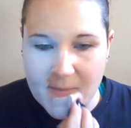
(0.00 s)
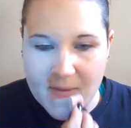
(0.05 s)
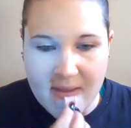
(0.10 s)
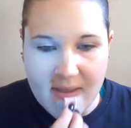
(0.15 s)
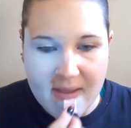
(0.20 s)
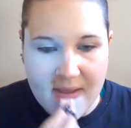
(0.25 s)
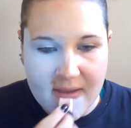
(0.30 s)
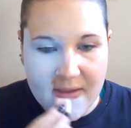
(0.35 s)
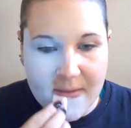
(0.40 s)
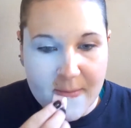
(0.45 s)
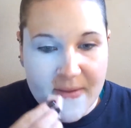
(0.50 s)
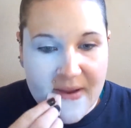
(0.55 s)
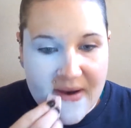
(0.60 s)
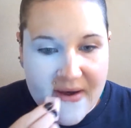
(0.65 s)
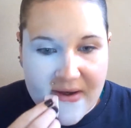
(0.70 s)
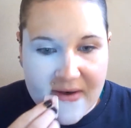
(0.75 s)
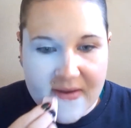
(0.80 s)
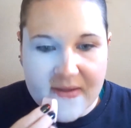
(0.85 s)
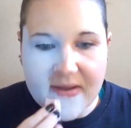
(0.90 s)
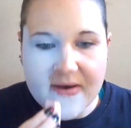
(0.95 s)

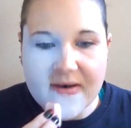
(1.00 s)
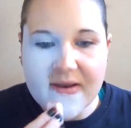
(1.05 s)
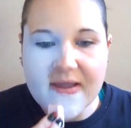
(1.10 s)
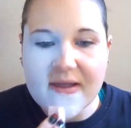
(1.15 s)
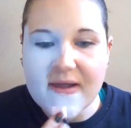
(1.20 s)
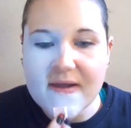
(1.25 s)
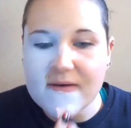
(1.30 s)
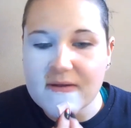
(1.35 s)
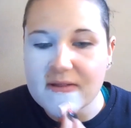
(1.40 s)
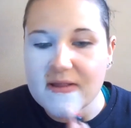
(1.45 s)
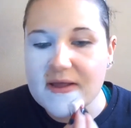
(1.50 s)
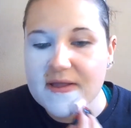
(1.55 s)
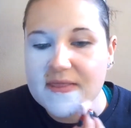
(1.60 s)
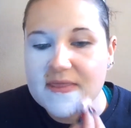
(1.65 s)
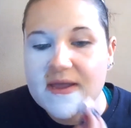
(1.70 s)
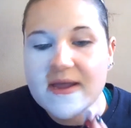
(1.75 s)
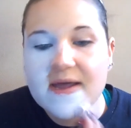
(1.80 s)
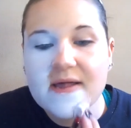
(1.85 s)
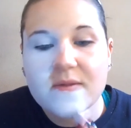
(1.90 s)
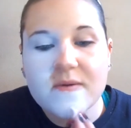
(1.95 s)
especially to go to like the
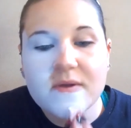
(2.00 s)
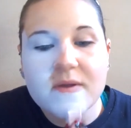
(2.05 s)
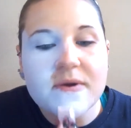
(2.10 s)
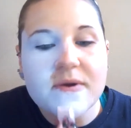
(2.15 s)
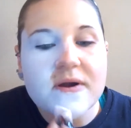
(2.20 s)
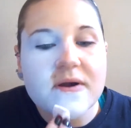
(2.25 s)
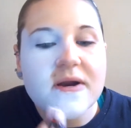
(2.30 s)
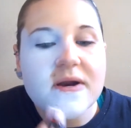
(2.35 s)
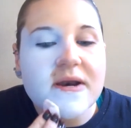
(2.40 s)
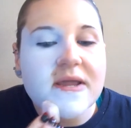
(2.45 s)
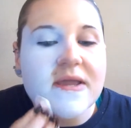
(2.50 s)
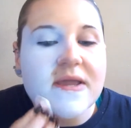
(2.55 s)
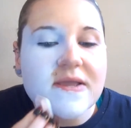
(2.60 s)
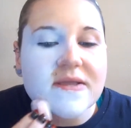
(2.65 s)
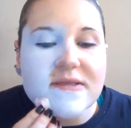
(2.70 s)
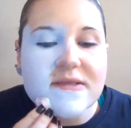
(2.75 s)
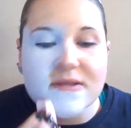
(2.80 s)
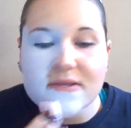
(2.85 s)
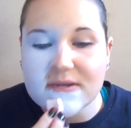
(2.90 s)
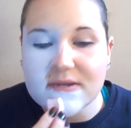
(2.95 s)
Halloween parties
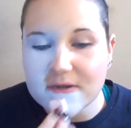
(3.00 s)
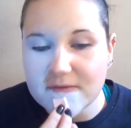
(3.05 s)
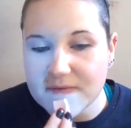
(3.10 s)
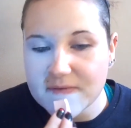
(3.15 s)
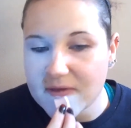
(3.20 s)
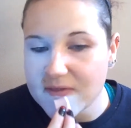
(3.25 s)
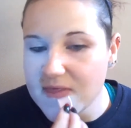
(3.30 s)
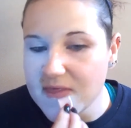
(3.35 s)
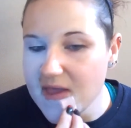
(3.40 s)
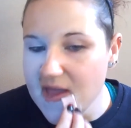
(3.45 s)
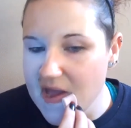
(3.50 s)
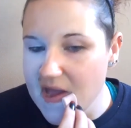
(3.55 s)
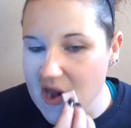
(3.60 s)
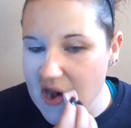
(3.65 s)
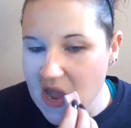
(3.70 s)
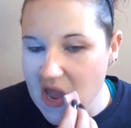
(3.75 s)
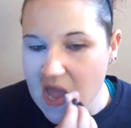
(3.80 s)
and stuff like that,